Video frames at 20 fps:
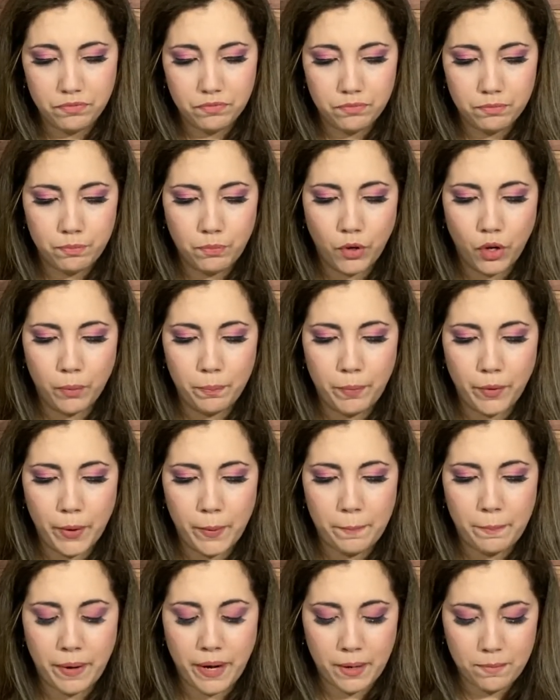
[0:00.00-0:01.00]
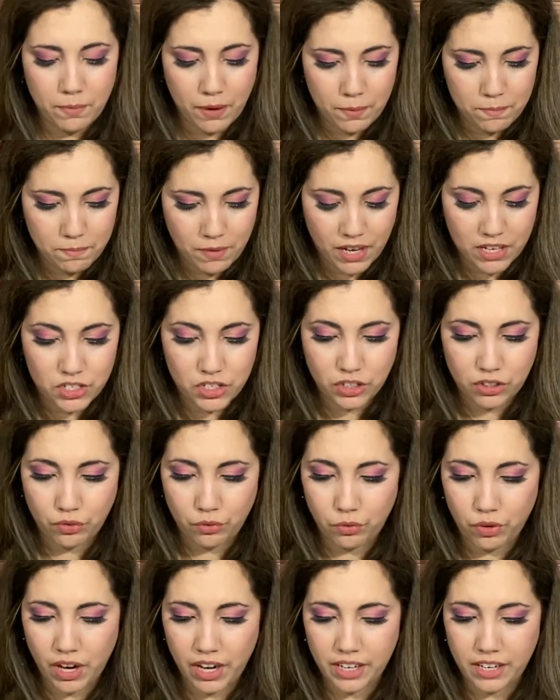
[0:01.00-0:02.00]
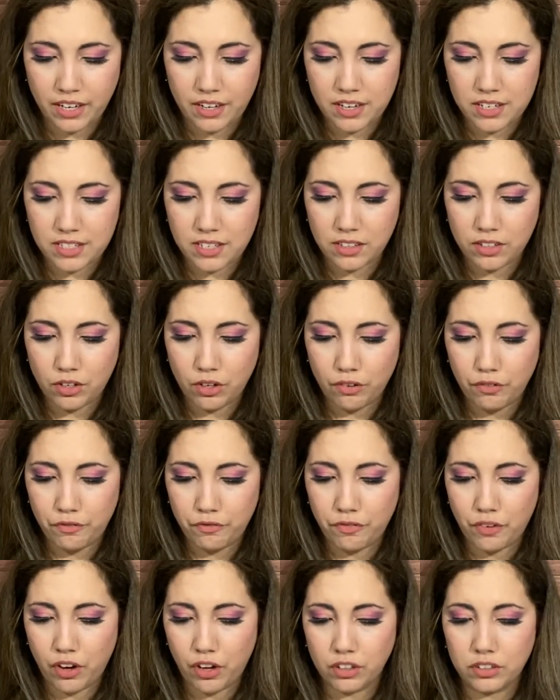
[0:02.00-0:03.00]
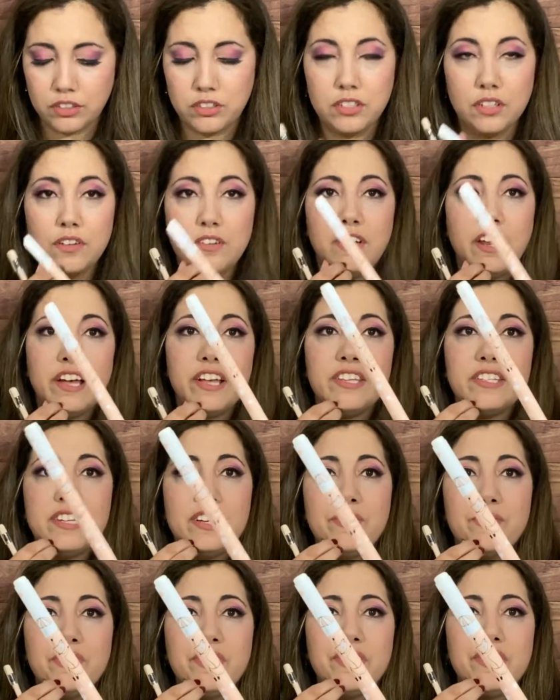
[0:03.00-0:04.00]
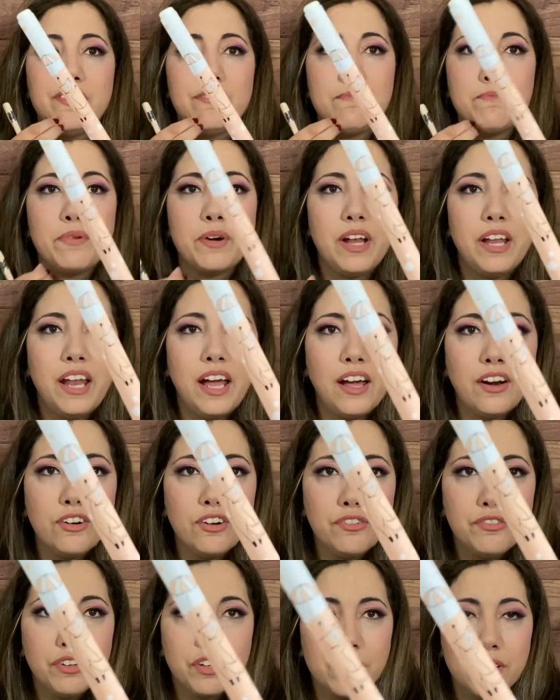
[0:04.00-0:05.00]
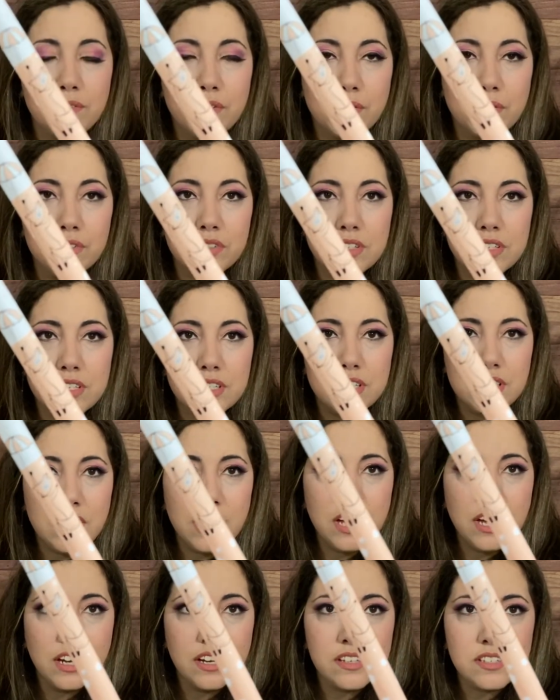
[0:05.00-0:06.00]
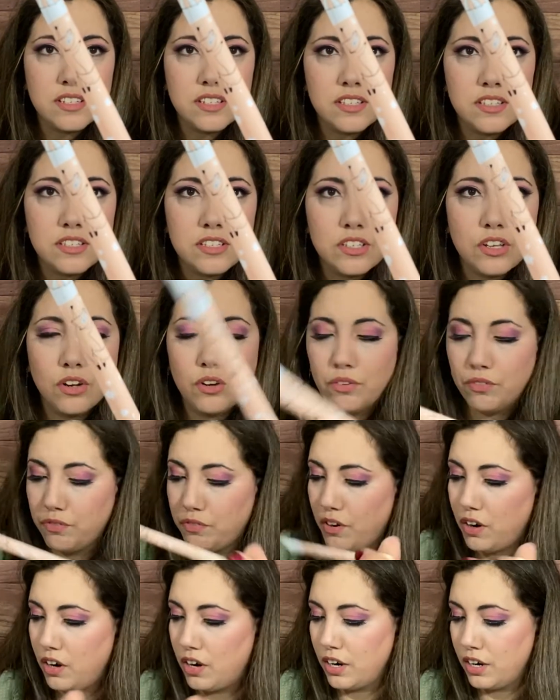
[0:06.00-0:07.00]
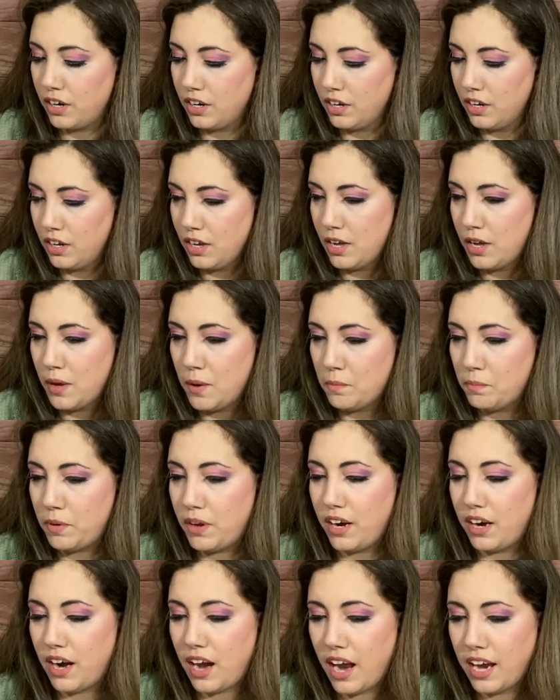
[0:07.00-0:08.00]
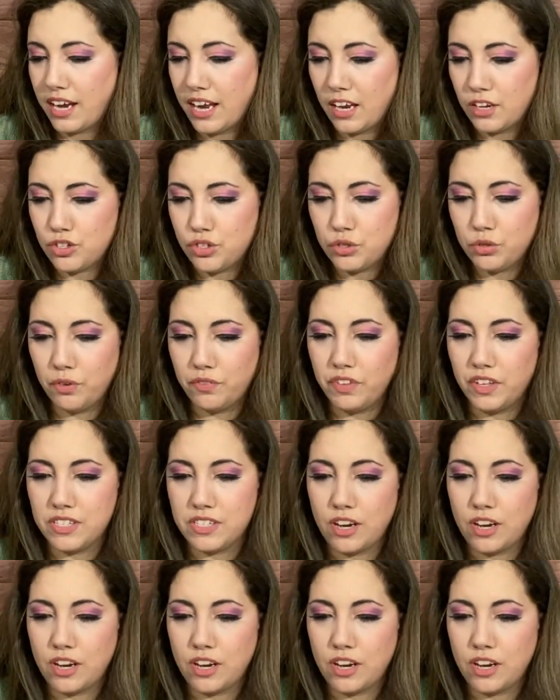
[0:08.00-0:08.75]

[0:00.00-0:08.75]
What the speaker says: Ballpoint paint by Magic Write. And there's a little fox dancing with an umbrella. I don't know if you're going to be able to see because it's so far. But I got two of these.